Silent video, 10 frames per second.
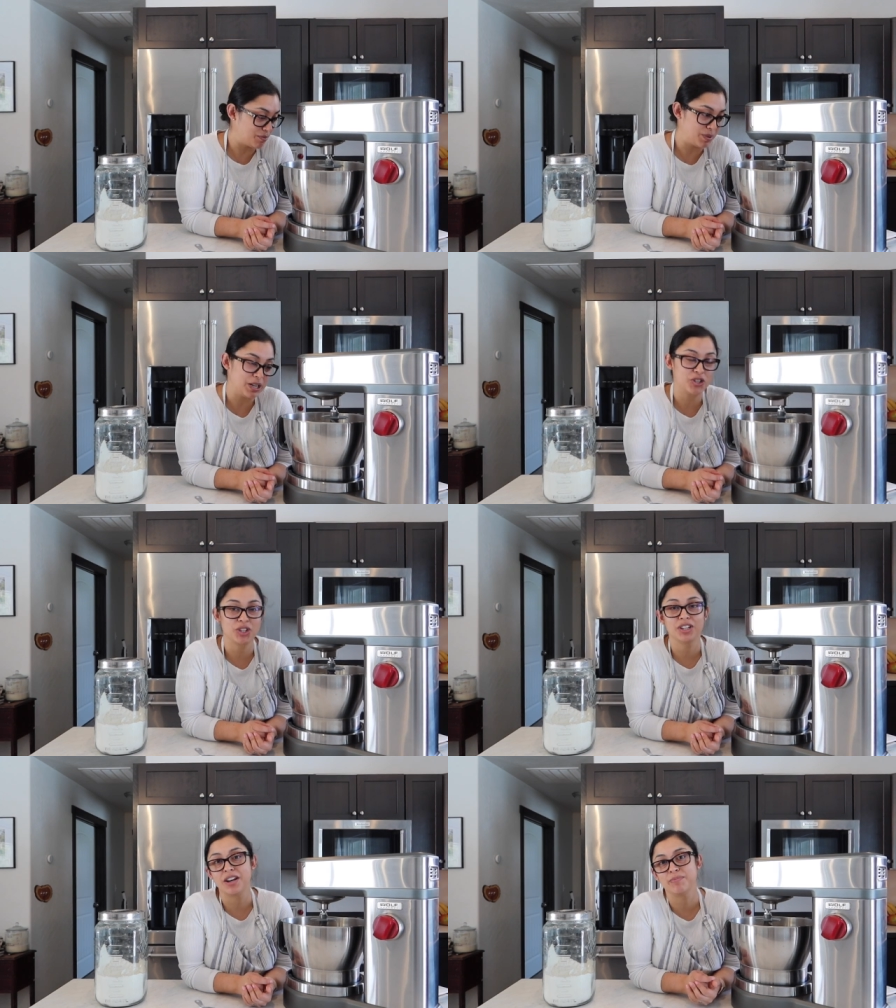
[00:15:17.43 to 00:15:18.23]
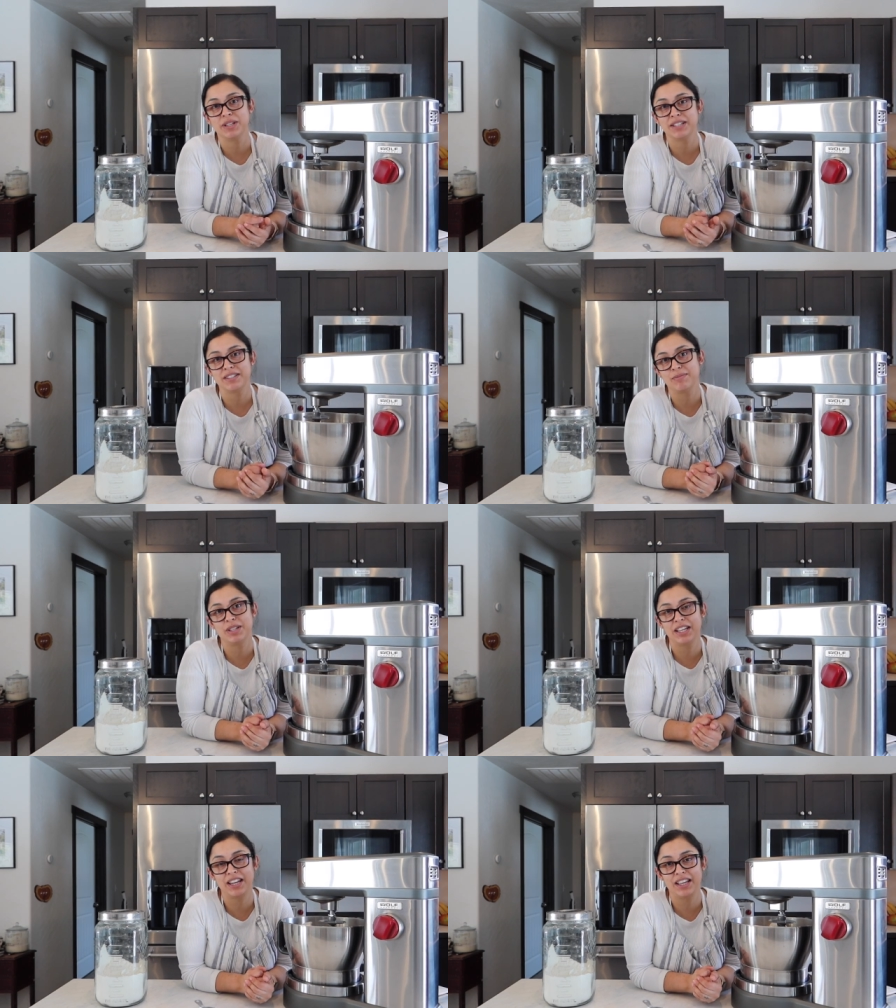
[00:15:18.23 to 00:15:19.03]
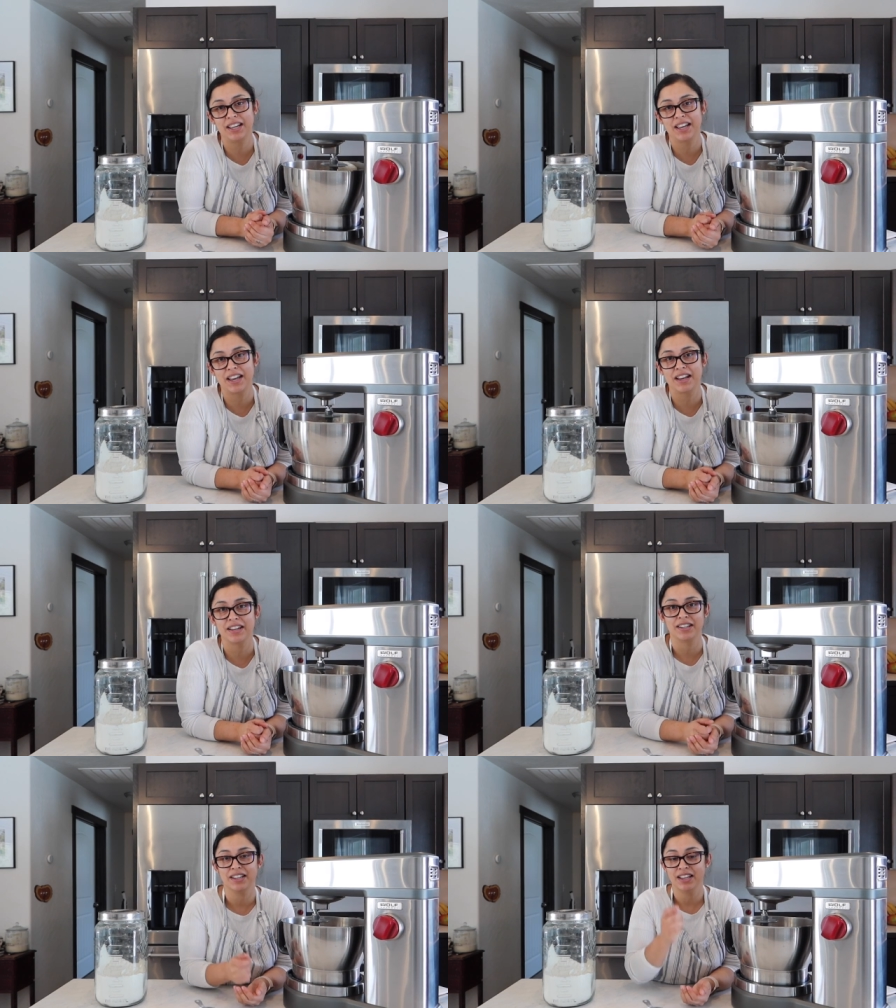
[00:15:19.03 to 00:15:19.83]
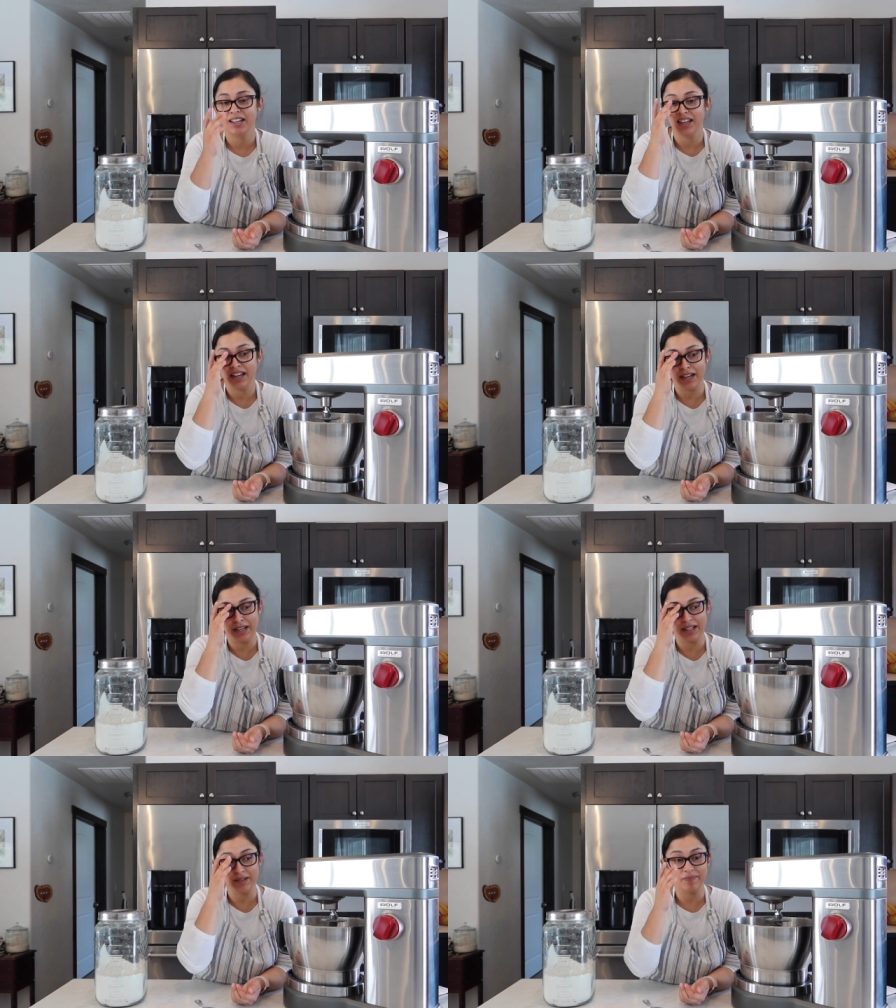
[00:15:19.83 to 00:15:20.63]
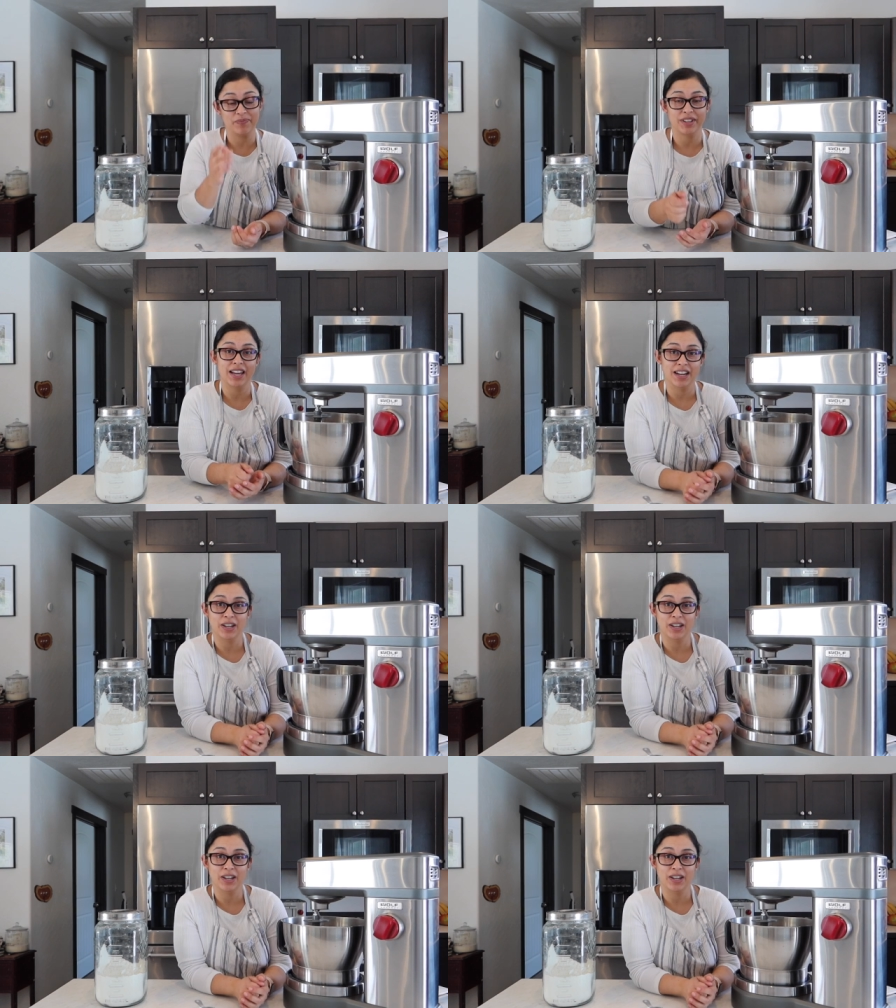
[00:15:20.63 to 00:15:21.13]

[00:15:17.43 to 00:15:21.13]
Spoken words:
Bread should not be intimidating, and